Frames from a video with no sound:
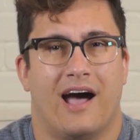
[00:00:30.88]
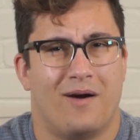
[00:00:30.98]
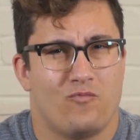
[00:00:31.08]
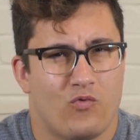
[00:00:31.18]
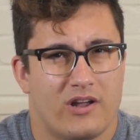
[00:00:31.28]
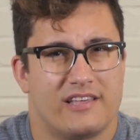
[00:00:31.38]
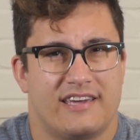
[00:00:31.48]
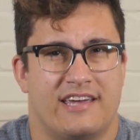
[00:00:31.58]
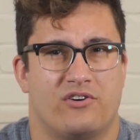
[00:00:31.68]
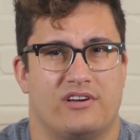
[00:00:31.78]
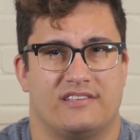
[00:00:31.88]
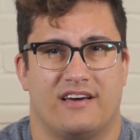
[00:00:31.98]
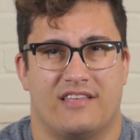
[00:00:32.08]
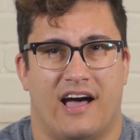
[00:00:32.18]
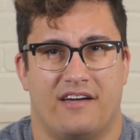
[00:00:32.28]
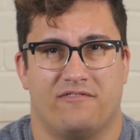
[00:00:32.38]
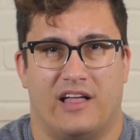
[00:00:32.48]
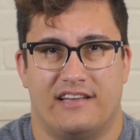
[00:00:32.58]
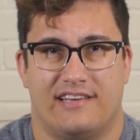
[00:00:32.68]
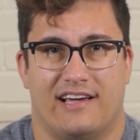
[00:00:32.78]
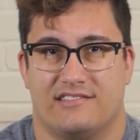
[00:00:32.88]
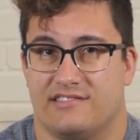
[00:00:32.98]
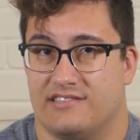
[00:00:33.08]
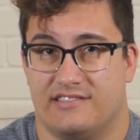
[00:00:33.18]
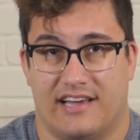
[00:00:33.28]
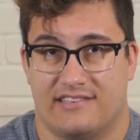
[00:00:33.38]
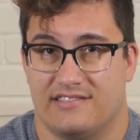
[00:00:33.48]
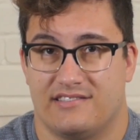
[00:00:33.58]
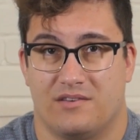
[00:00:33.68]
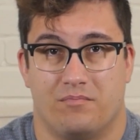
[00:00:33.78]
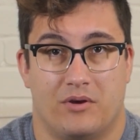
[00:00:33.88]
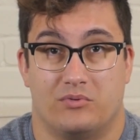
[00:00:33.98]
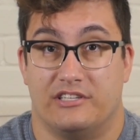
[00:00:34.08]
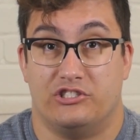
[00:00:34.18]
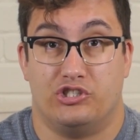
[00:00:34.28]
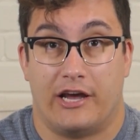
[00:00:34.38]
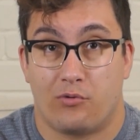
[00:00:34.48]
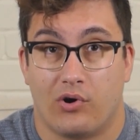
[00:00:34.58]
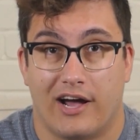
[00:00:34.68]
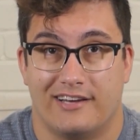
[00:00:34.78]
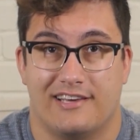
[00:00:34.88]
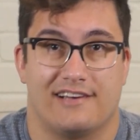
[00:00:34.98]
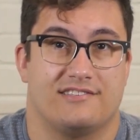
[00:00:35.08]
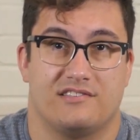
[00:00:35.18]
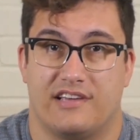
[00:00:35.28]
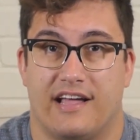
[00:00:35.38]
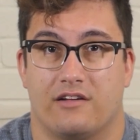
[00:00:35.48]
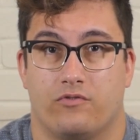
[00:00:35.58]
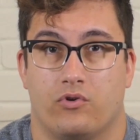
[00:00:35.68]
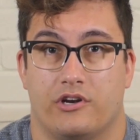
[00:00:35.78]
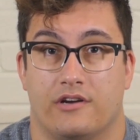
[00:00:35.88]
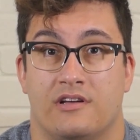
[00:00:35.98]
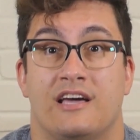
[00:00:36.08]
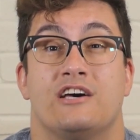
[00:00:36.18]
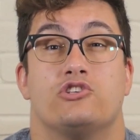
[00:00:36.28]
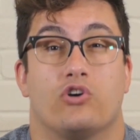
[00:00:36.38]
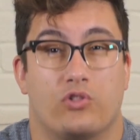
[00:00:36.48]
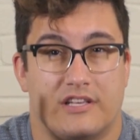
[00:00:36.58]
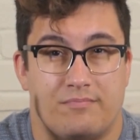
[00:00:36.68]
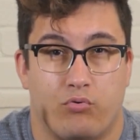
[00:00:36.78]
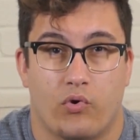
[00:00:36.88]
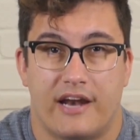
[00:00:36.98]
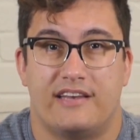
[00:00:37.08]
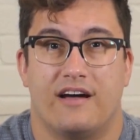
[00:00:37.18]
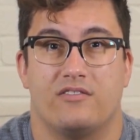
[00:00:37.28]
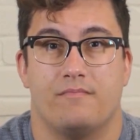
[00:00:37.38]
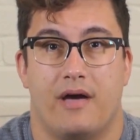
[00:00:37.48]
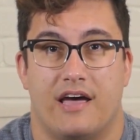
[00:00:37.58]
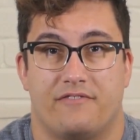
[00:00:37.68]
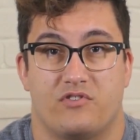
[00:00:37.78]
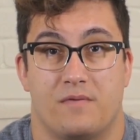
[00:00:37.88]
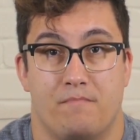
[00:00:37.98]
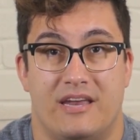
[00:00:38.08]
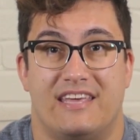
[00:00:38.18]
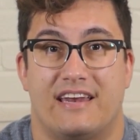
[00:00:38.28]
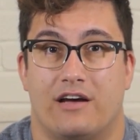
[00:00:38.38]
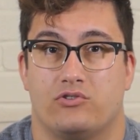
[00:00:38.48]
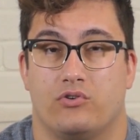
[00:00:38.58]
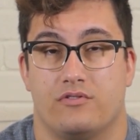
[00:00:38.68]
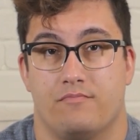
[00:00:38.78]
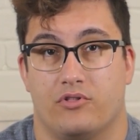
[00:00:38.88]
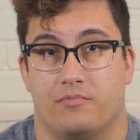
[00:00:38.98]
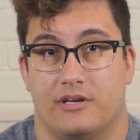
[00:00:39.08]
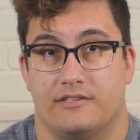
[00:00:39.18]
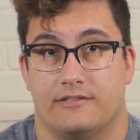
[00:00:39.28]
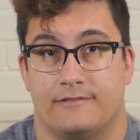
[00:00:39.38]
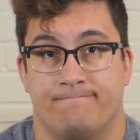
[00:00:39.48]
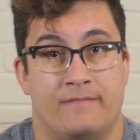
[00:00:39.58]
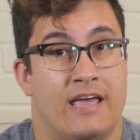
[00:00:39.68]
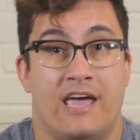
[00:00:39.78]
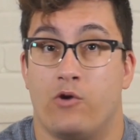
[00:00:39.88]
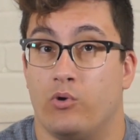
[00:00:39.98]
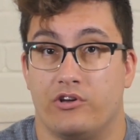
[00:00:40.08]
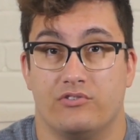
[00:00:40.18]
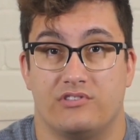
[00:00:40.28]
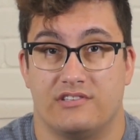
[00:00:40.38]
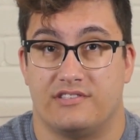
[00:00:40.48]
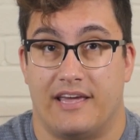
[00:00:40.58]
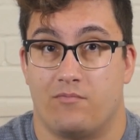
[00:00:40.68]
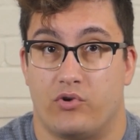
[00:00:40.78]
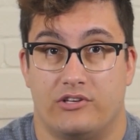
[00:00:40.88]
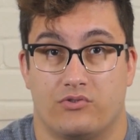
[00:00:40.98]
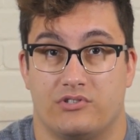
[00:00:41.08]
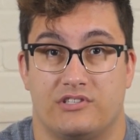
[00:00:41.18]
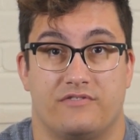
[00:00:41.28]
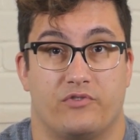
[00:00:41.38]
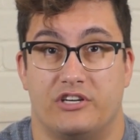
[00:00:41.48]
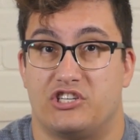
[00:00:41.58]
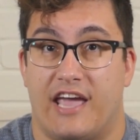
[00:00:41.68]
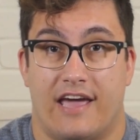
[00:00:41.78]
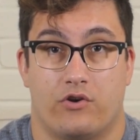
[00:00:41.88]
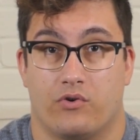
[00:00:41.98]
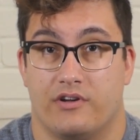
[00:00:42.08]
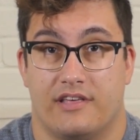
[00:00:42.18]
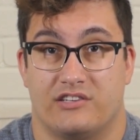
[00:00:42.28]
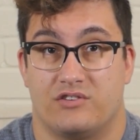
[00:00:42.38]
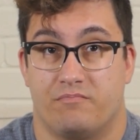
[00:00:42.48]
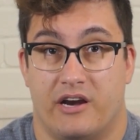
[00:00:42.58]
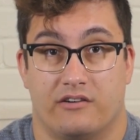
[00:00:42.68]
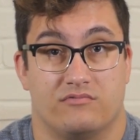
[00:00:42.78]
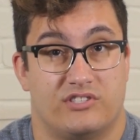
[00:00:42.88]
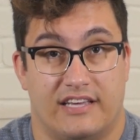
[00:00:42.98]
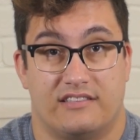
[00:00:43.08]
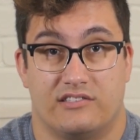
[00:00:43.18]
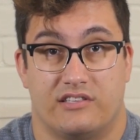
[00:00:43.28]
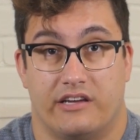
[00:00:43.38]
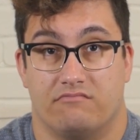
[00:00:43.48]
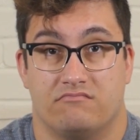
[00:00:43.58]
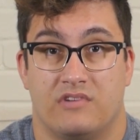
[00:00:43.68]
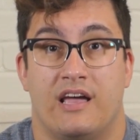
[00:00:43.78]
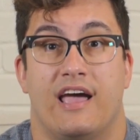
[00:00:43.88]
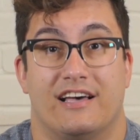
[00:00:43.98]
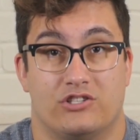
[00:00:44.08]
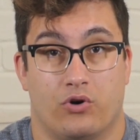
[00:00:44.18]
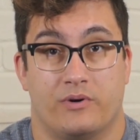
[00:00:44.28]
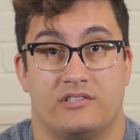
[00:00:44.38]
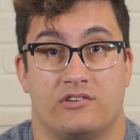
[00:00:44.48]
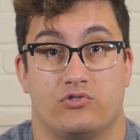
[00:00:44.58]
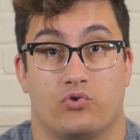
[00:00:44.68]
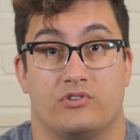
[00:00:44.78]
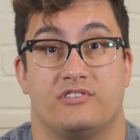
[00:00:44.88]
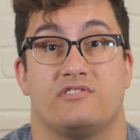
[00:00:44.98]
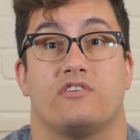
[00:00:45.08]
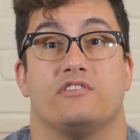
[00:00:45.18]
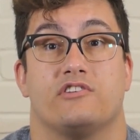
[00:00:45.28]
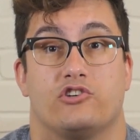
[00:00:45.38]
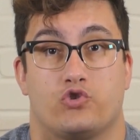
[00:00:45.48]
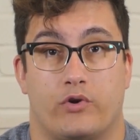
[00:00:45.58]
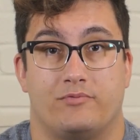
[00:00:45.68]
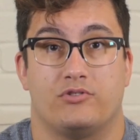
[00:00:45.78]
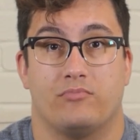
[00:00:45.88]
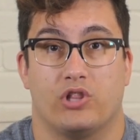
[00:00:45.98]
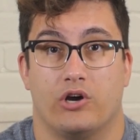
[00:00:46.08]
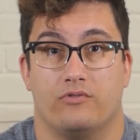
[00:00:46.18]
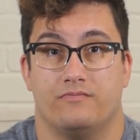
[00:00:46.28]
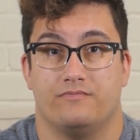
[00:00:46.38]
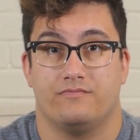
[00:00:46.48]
I'm really curious how the high flat taxes in Texas compete with the general high taxes in California. So let's break down the math for the median household in both places. And we'll use the same resources for each category that is compared state to state. As always, sources are in the description below.